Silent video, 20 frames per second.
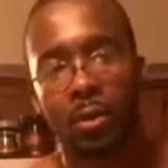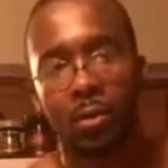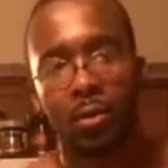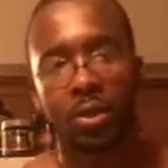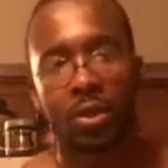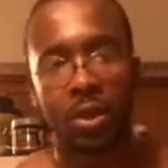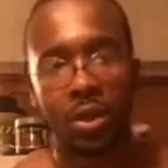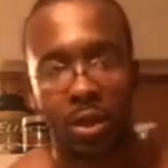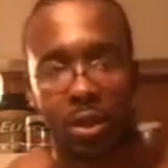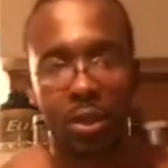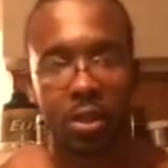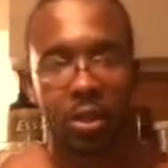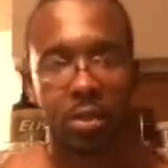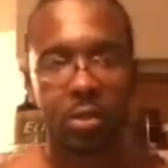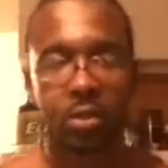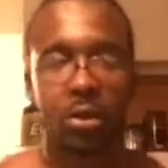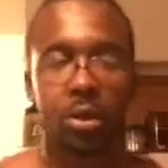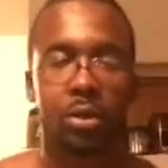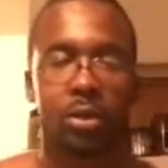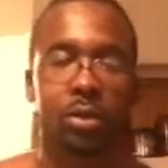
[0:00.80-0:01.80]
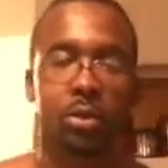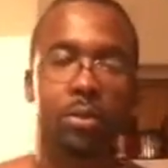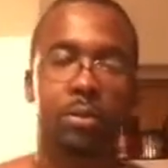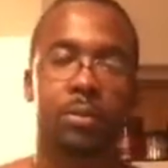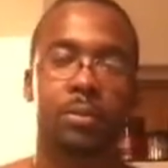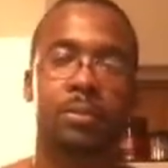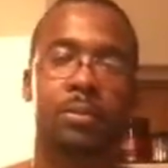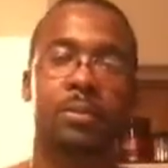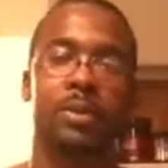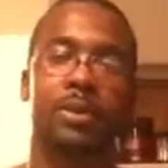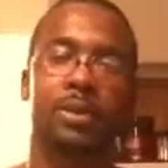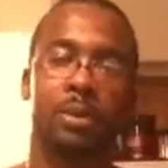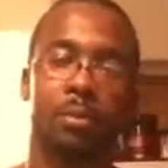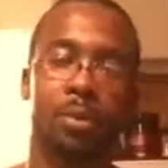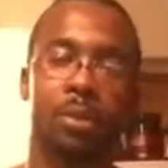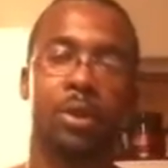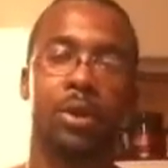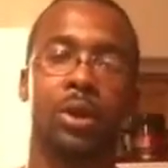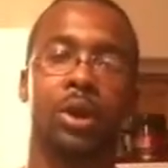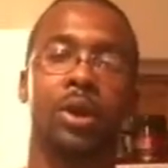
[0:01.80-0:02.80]
What's good, YouTube? It's
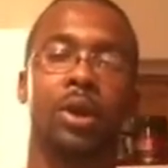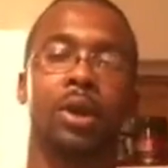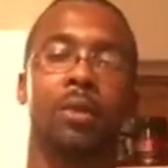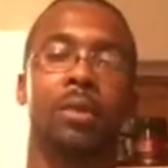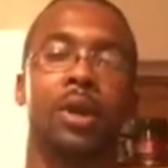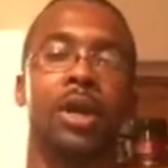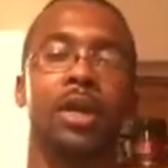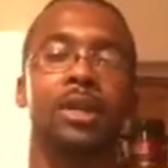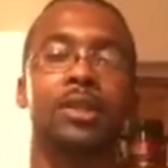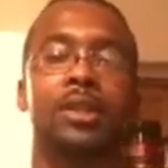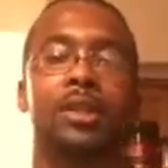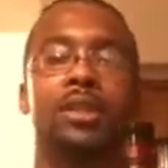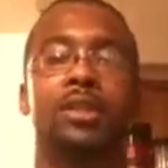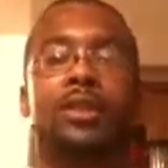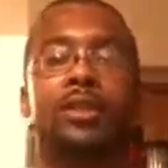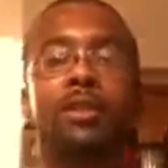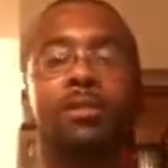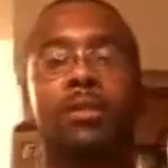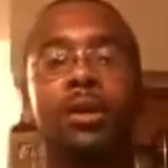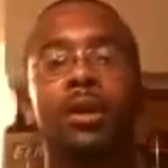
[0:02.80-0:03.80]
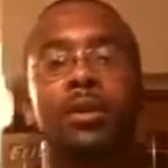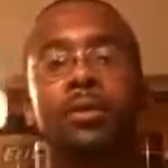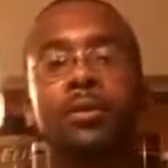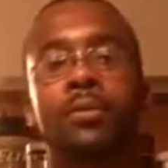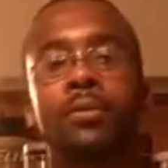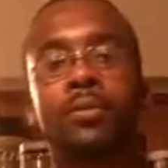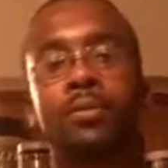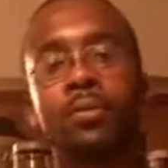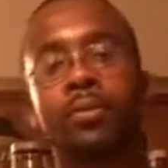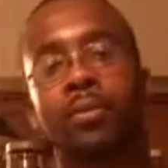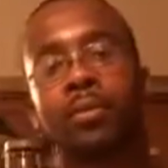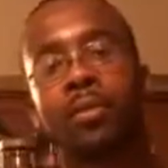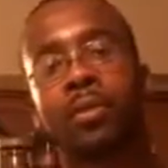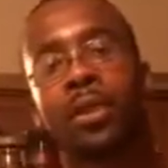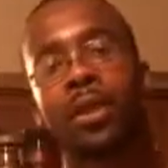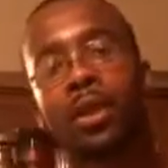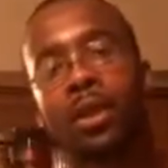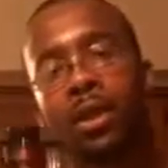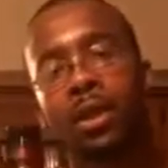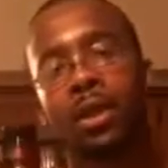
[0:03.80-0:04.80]
your boy, Hard Body J Timbo. I'm
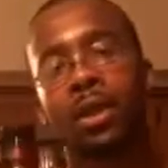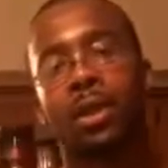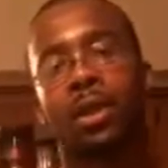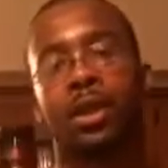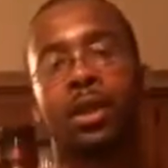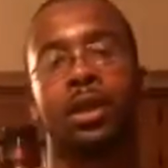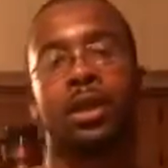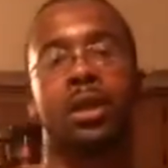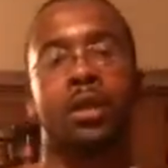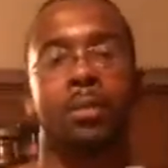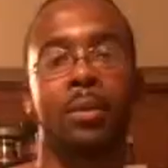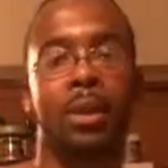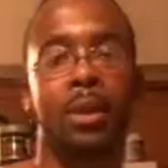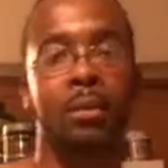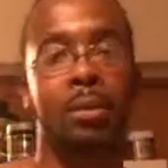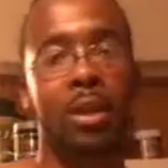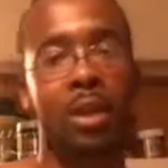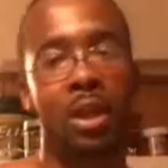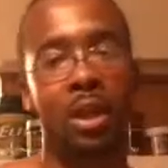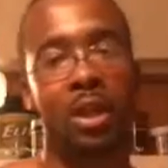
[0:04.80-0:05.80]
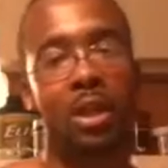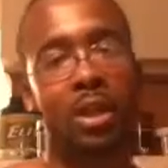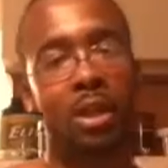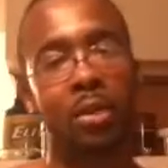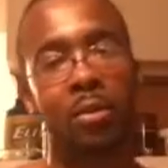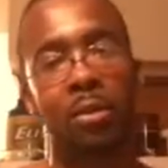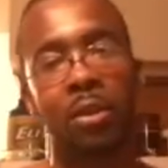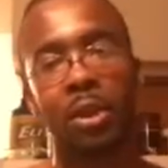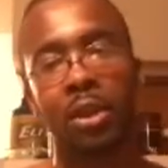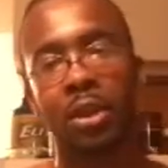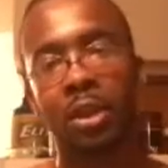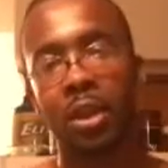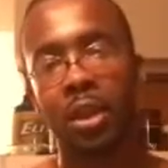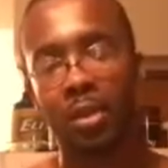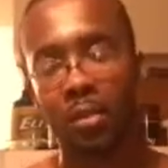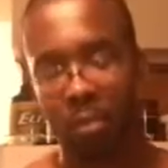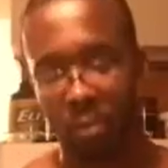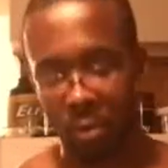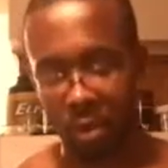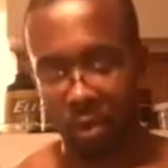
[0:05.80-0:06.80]
coming at again with
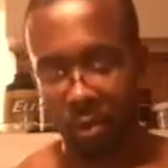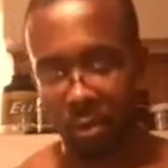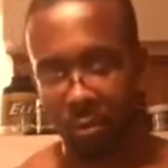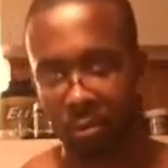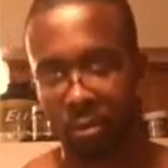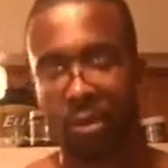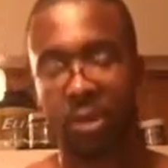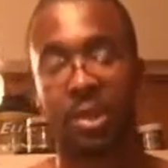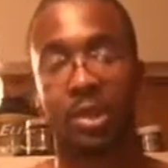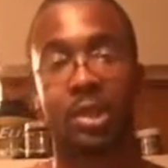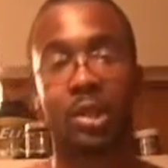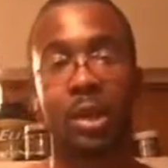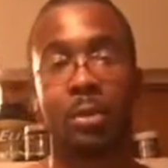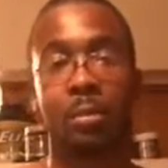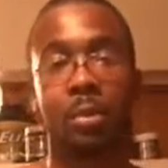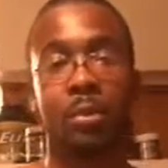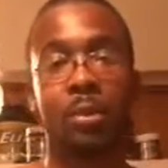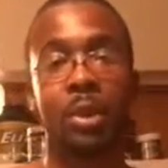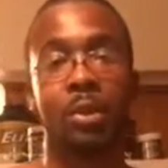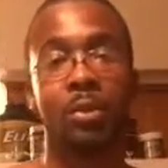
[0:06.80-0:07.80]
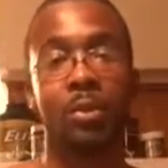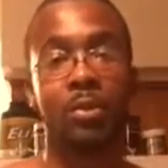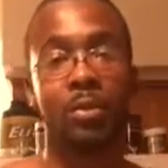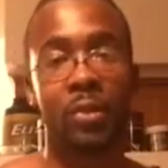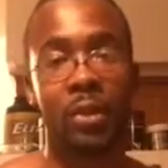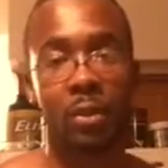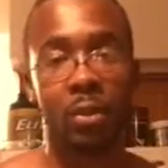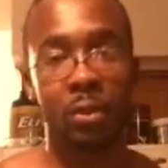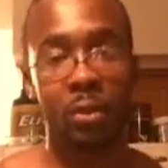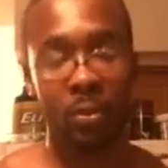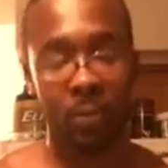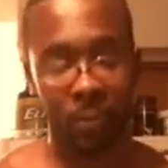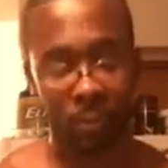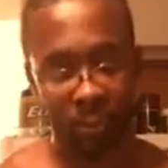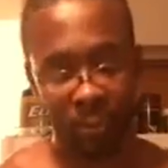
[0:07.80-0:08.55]
another one. It's a supplement review.